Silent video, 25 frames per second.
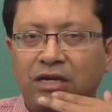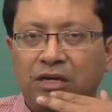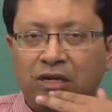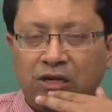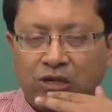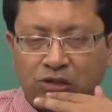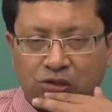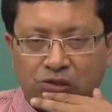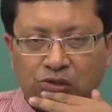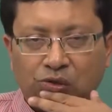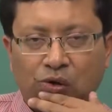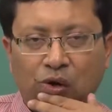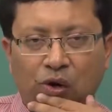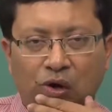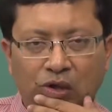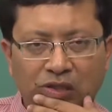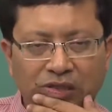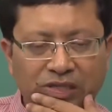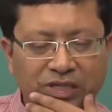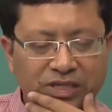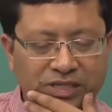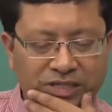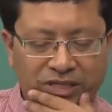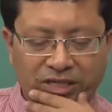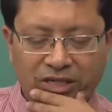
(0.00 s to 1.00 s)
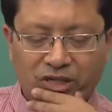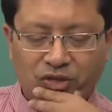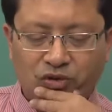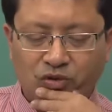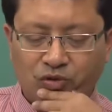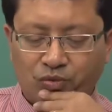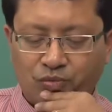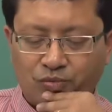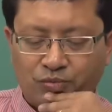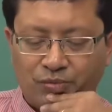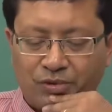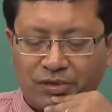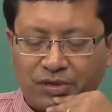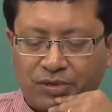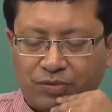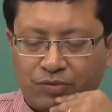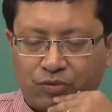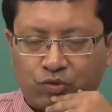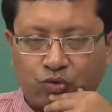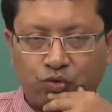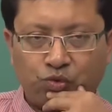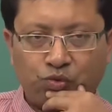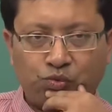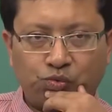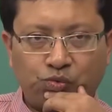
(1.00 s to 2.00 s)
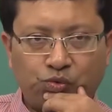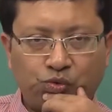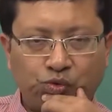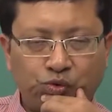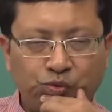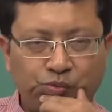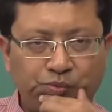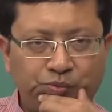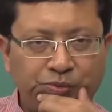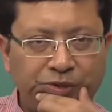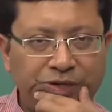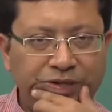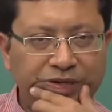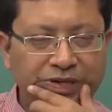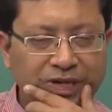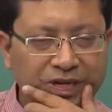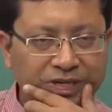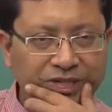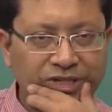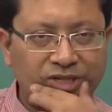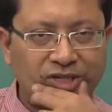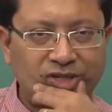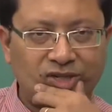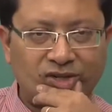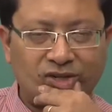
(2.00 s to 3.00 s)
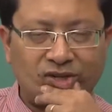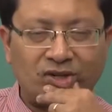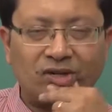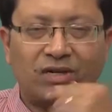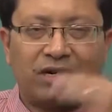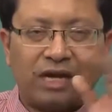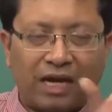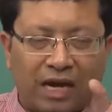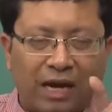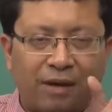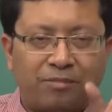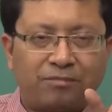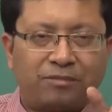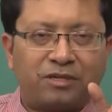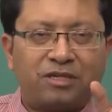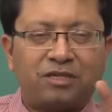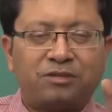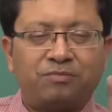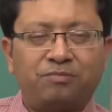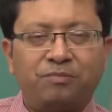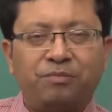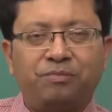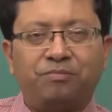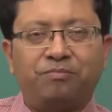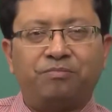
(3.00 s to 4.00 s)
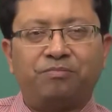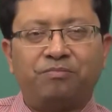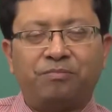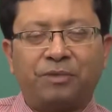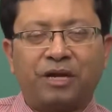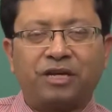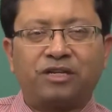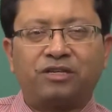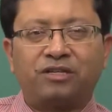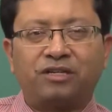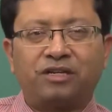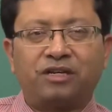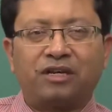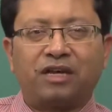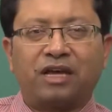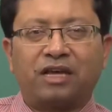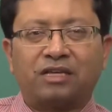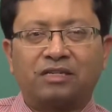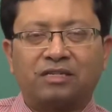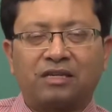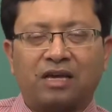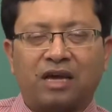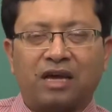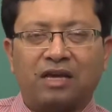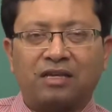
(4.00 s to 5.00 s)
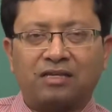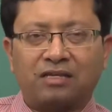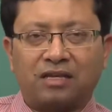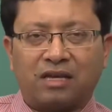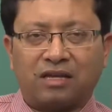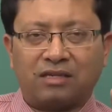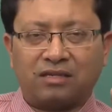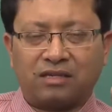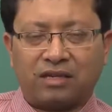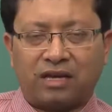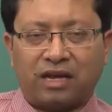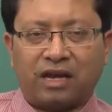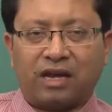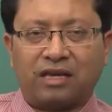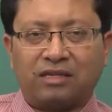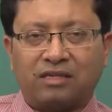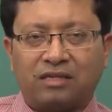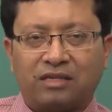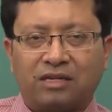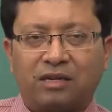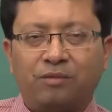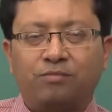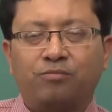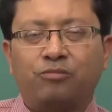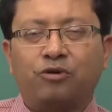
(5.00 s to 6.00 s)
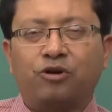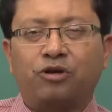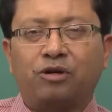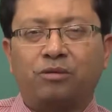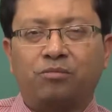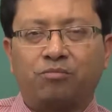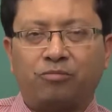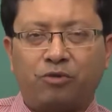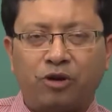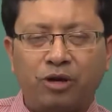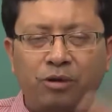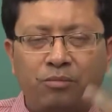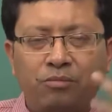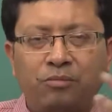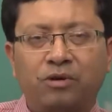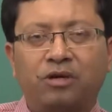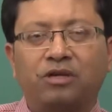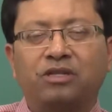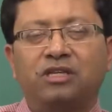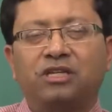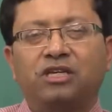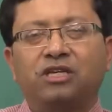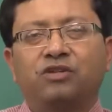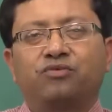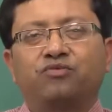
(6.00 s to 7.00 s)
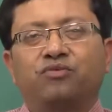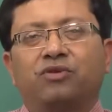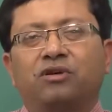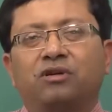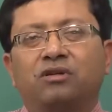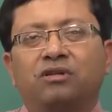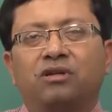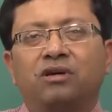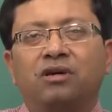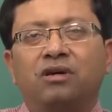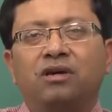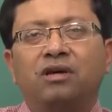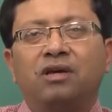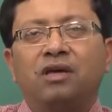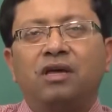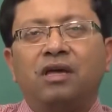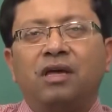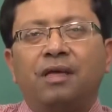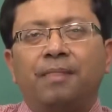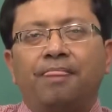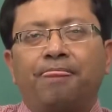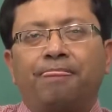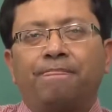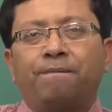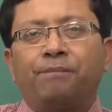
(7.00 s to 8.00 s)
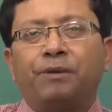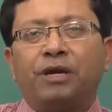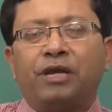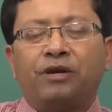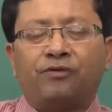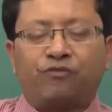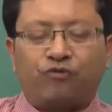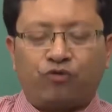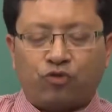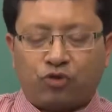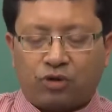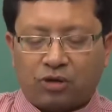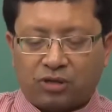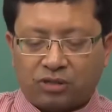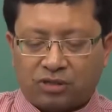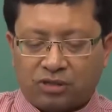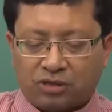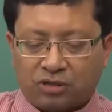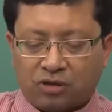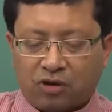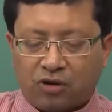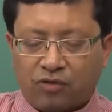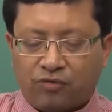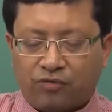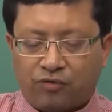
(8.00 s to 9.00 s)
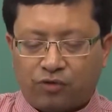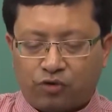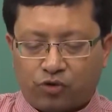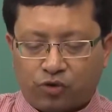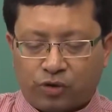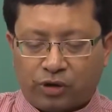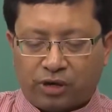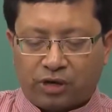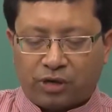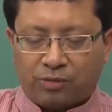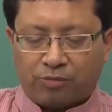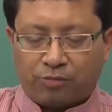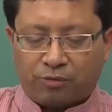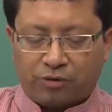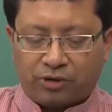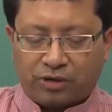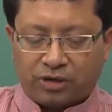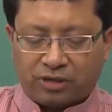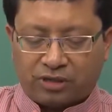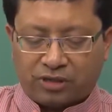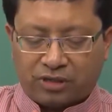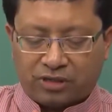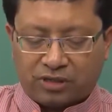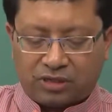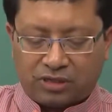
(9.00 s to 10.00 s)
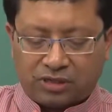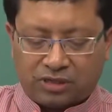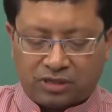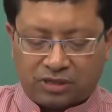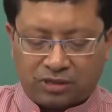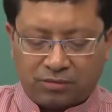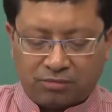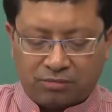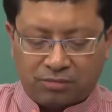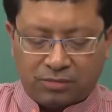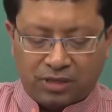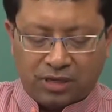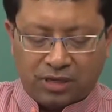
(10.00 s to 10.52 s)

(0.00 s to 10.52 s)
So, all these things should be considered. I am just mentioning as an important point, but these were the main focus of Toyota production system.